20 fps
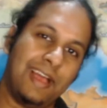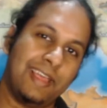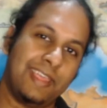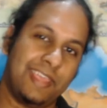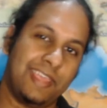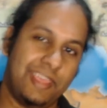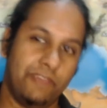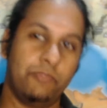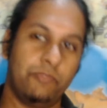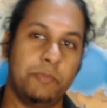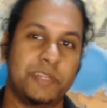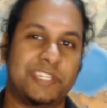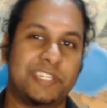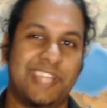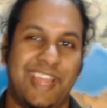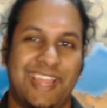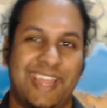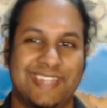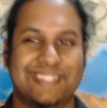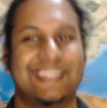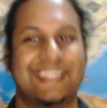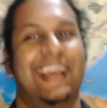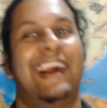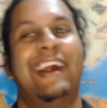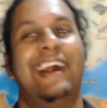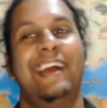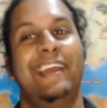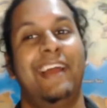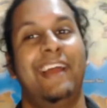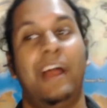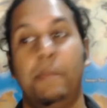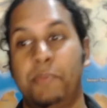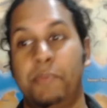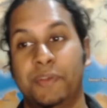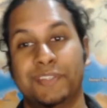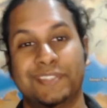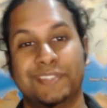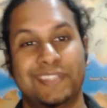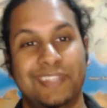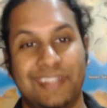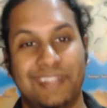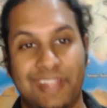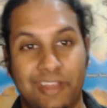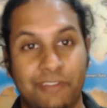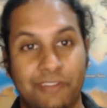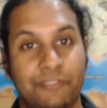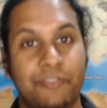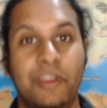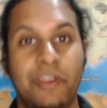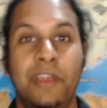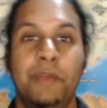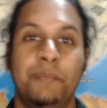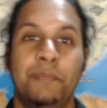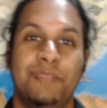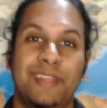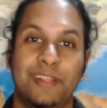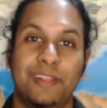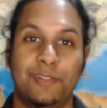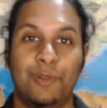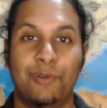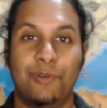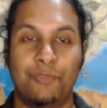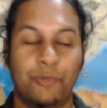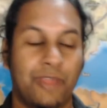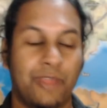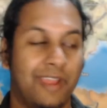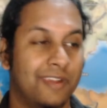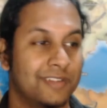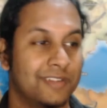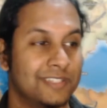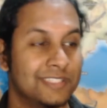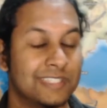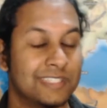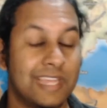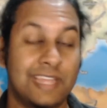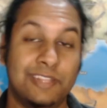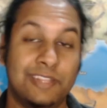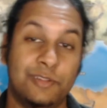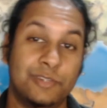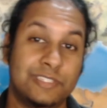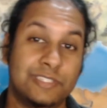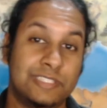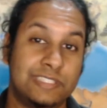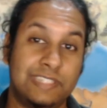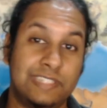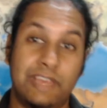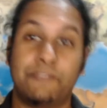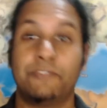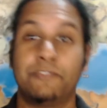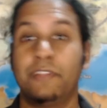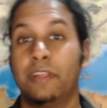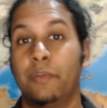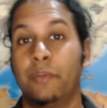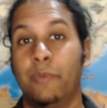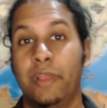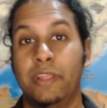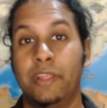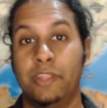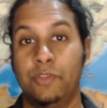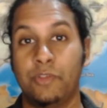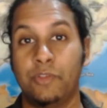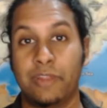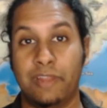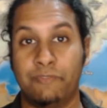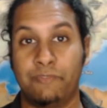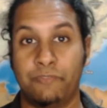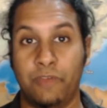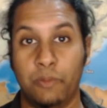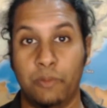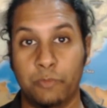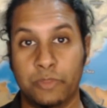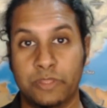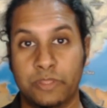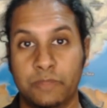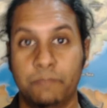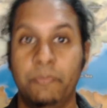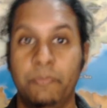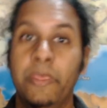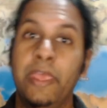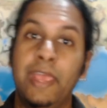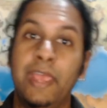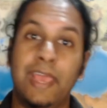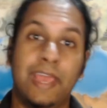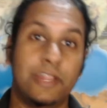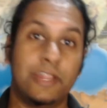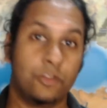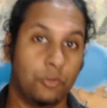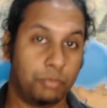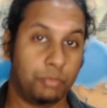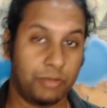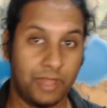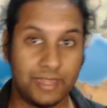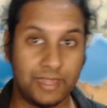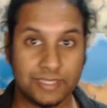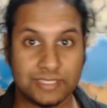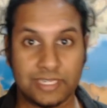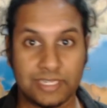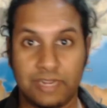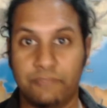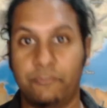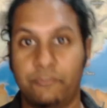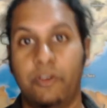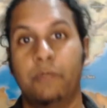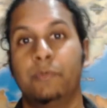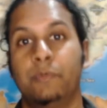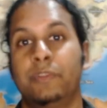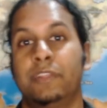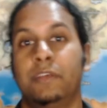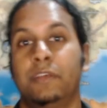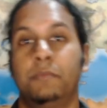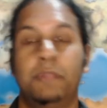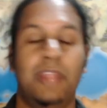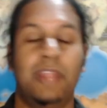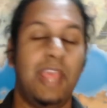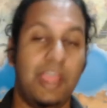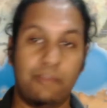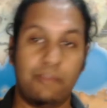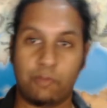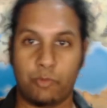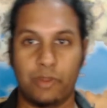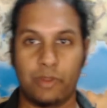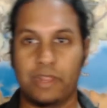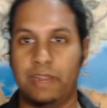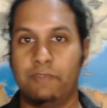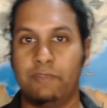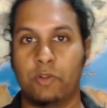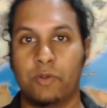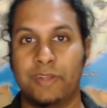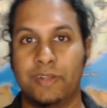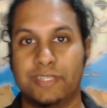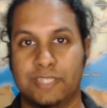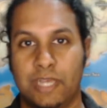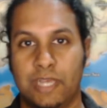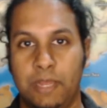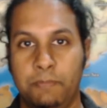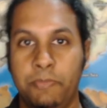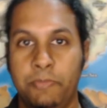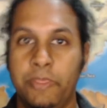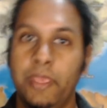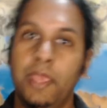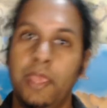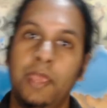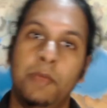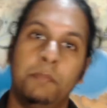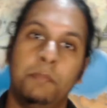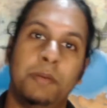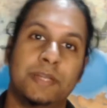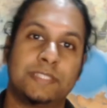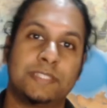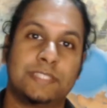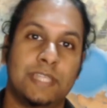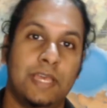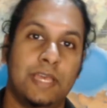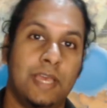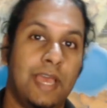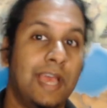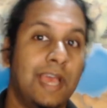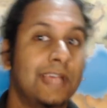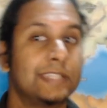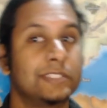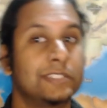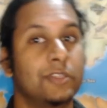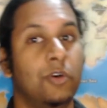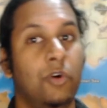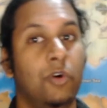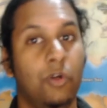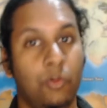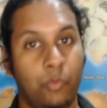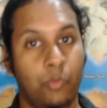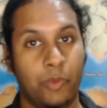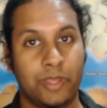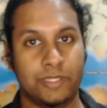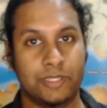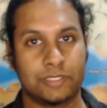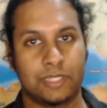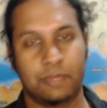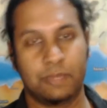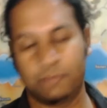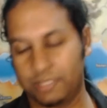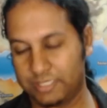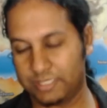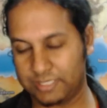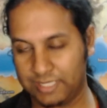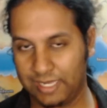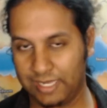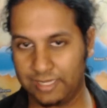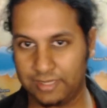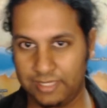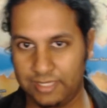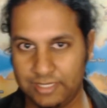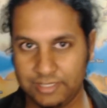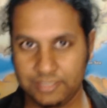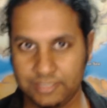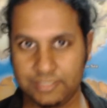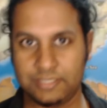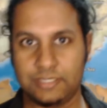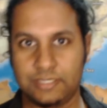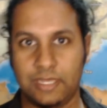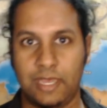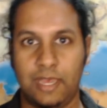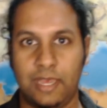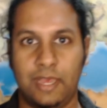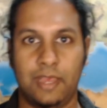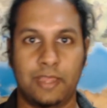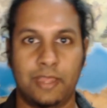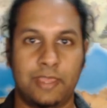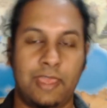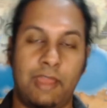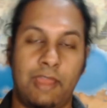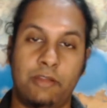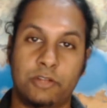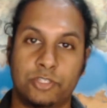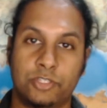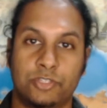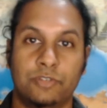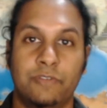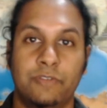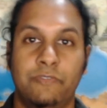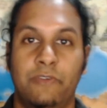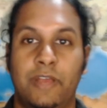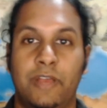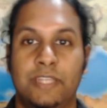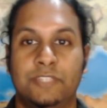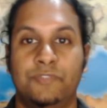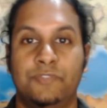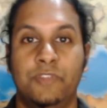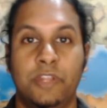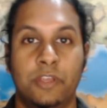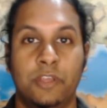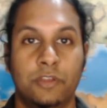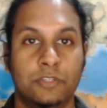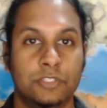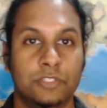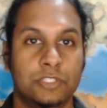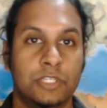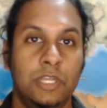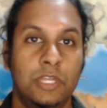give them a chance. I personally love playing lawful characters, and there is definitely a way that you can have fun with them, and your players can have fun with them, and everyone can have a great time. But as always, I'm going to start these character advice videos